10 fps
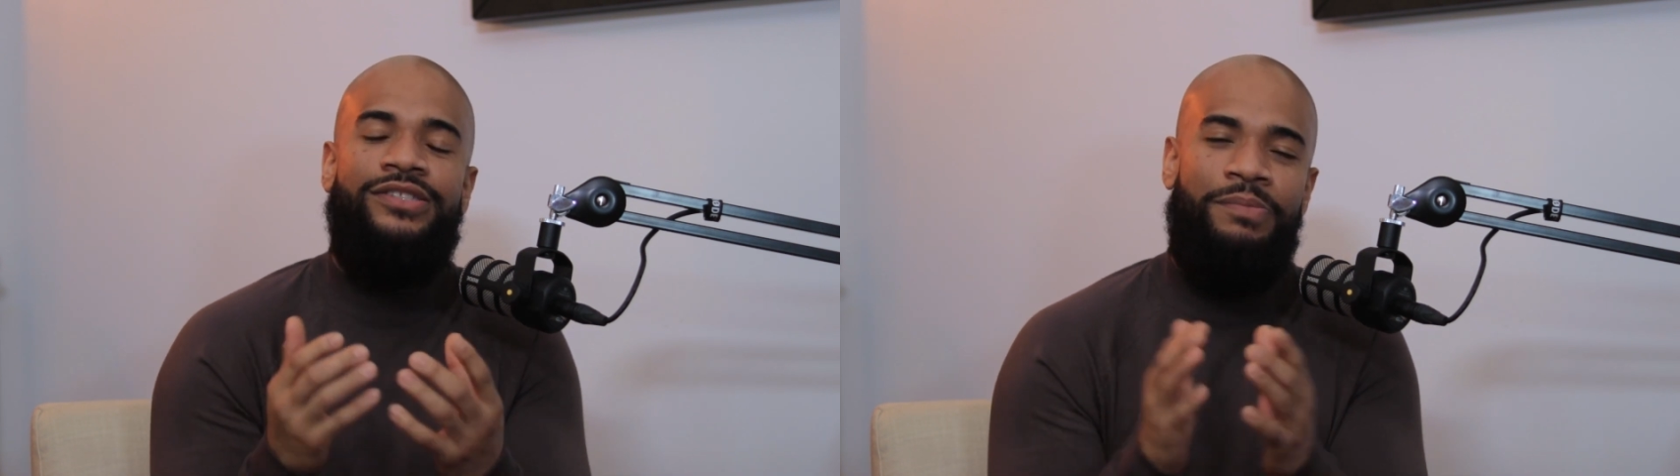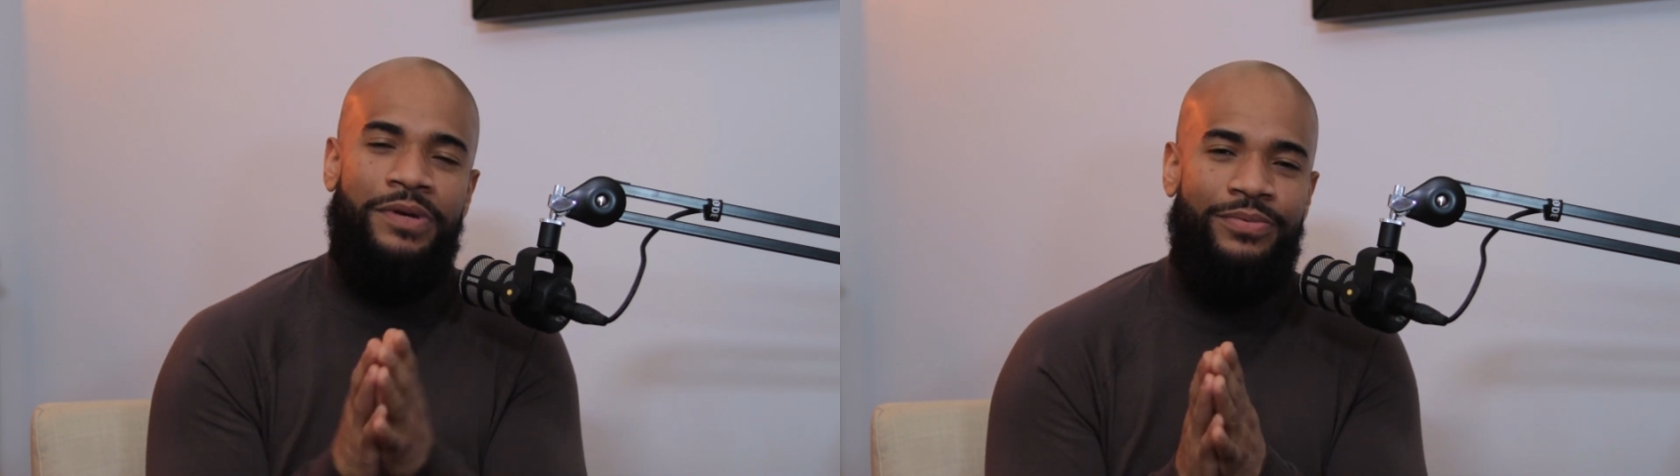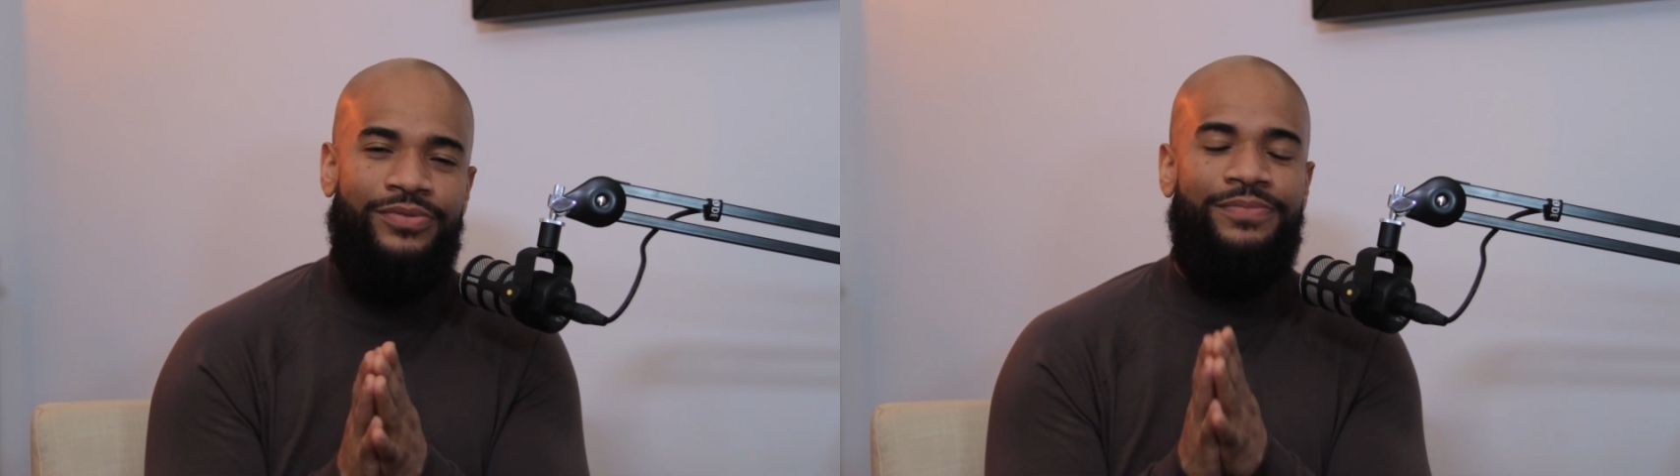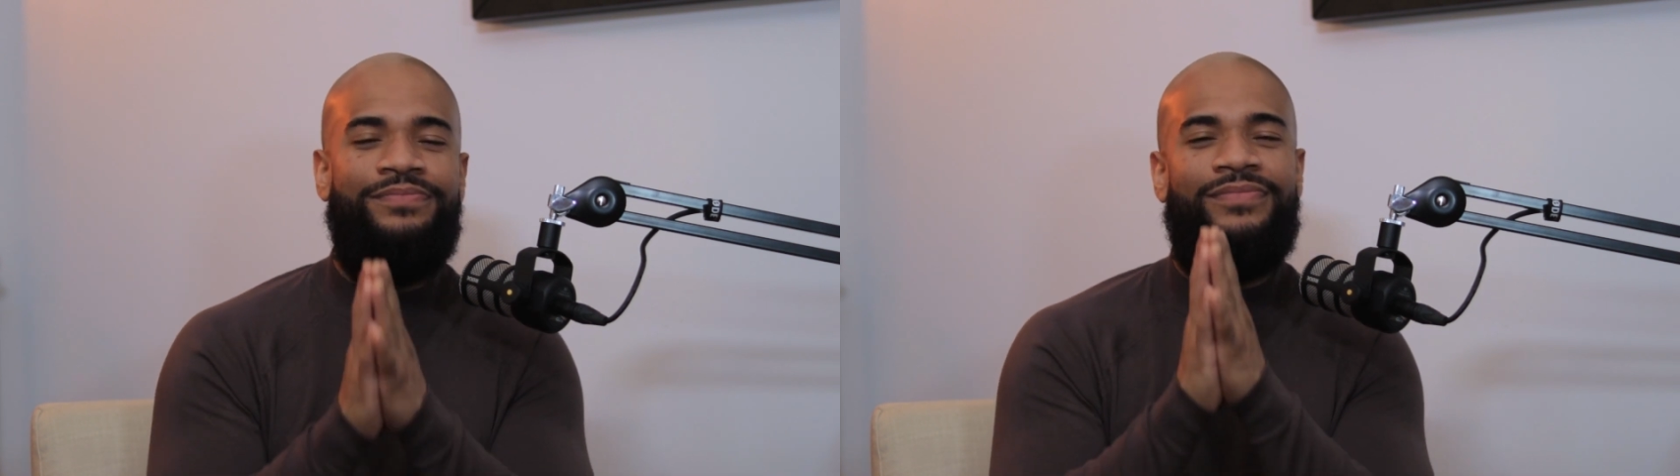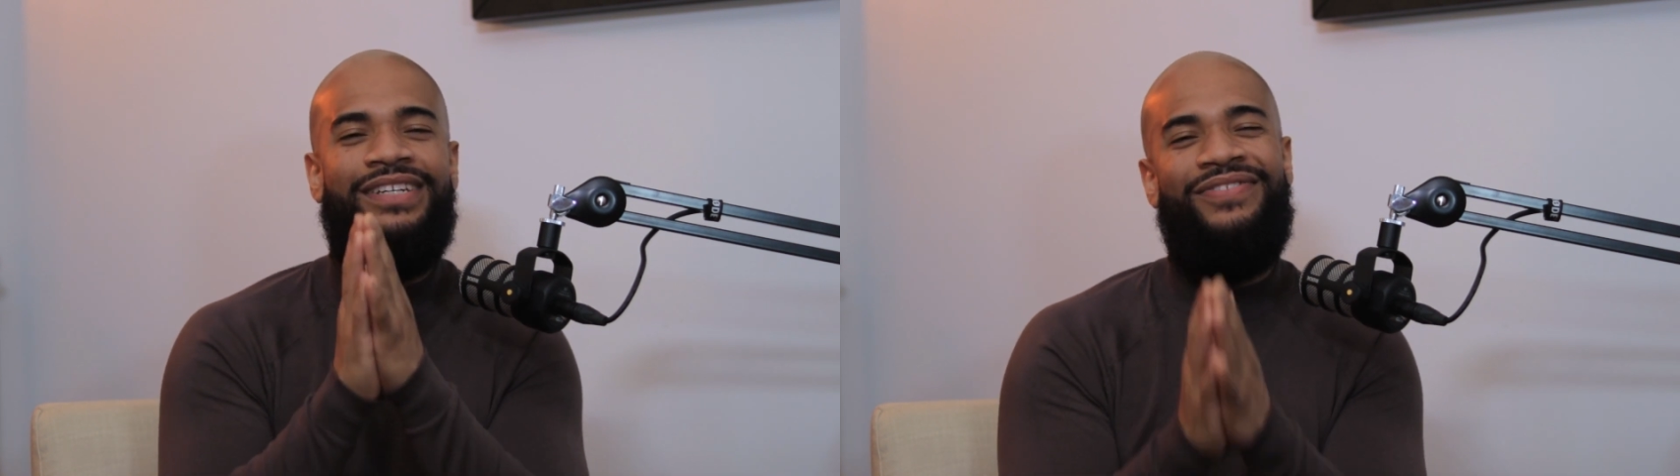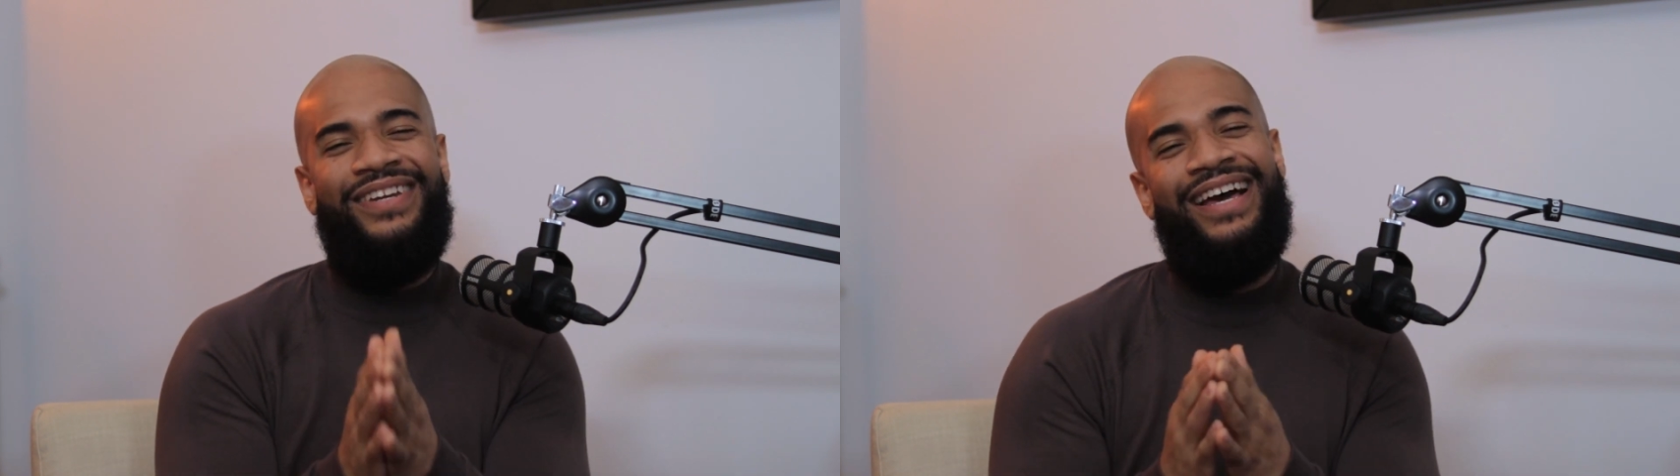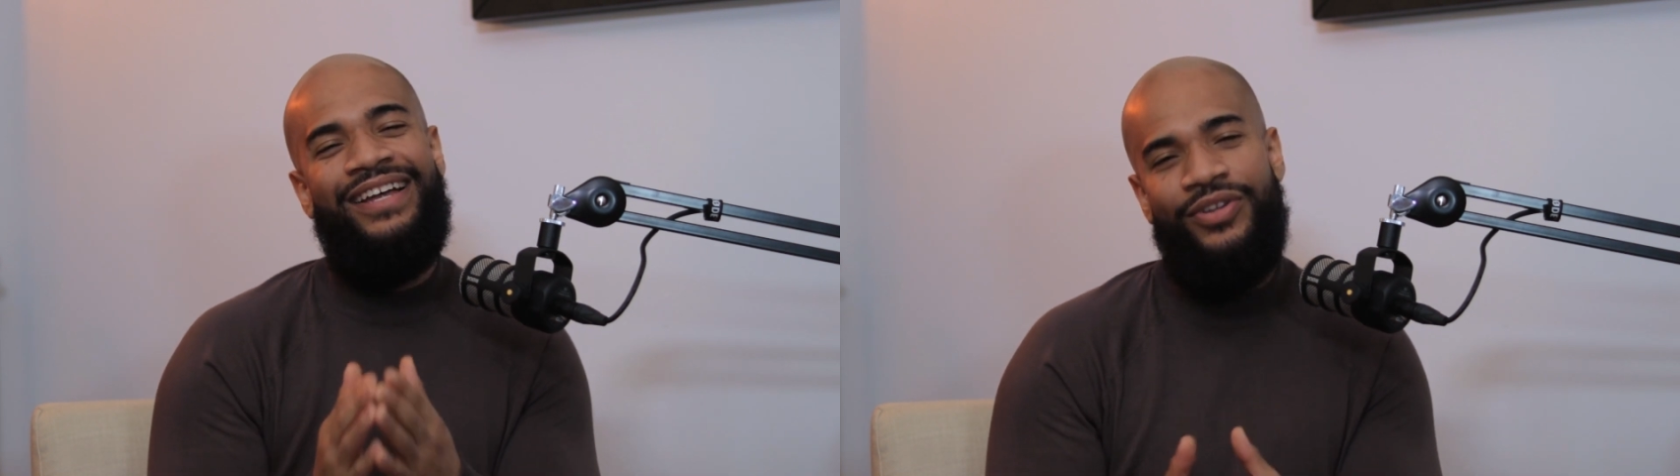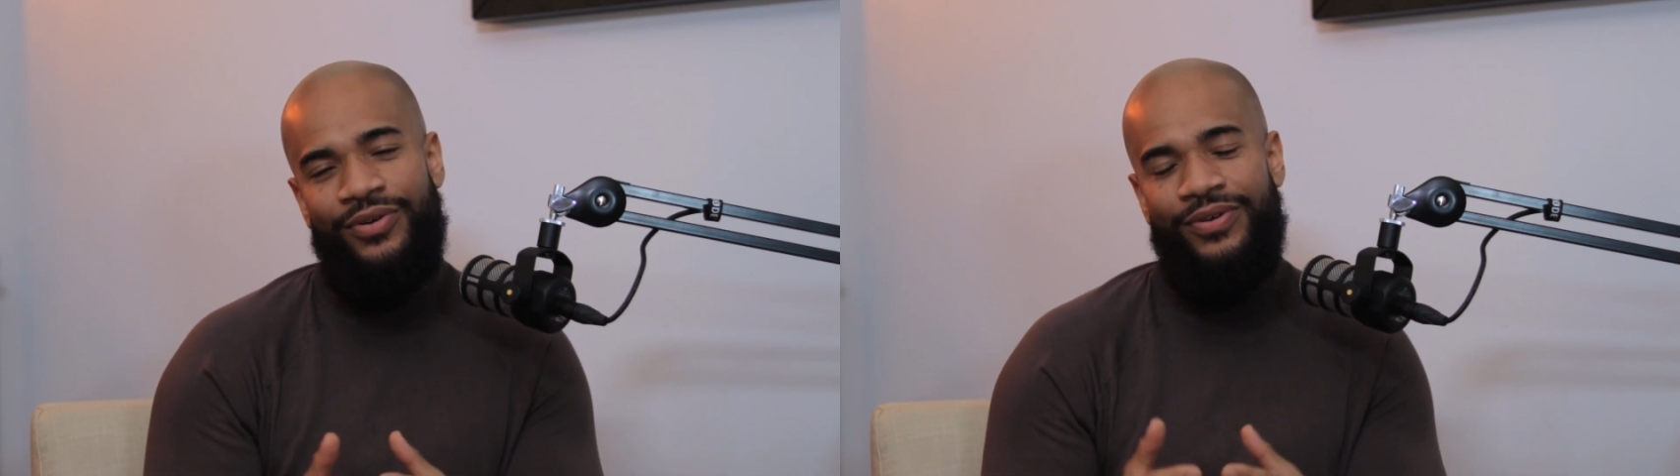people if you're not
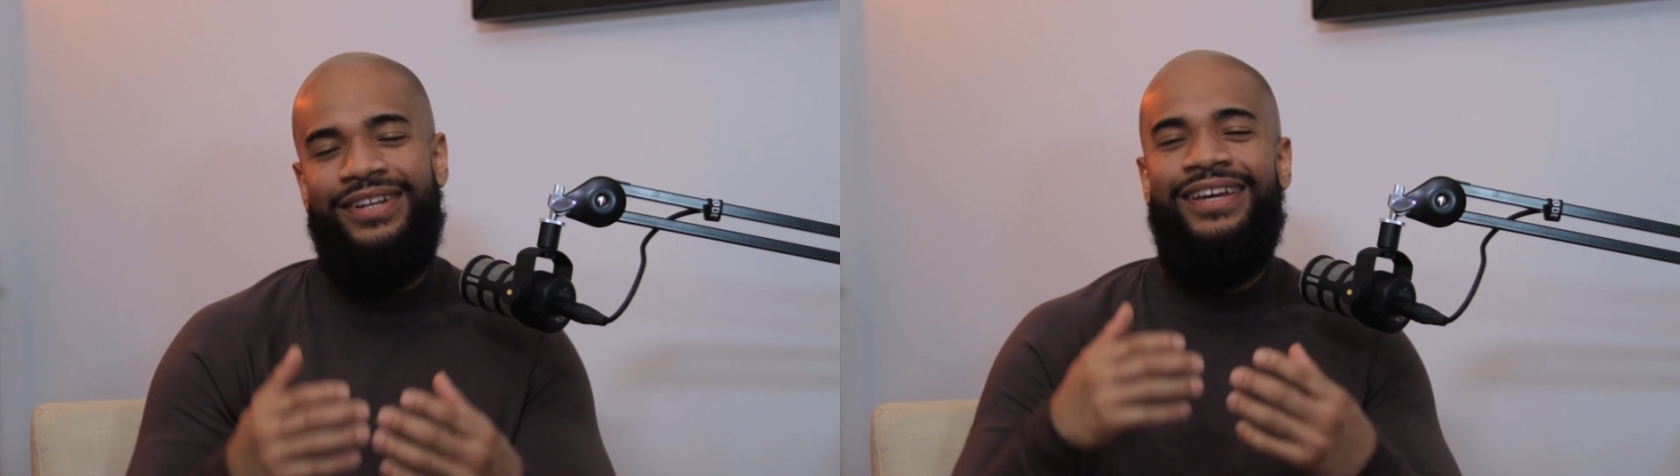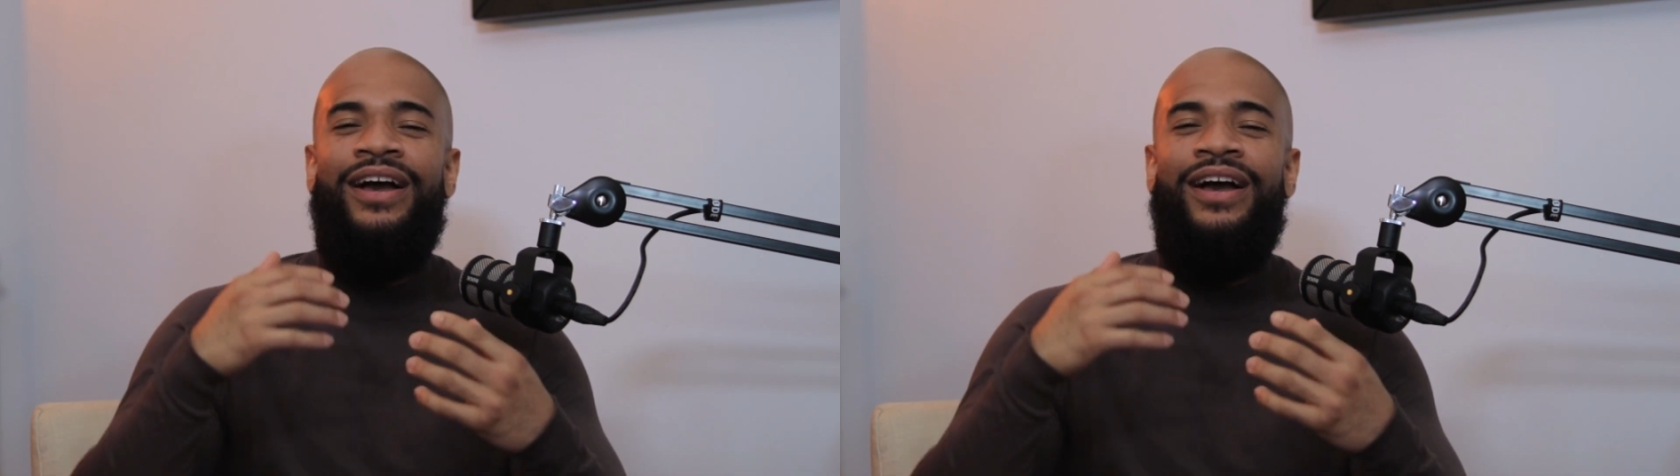doing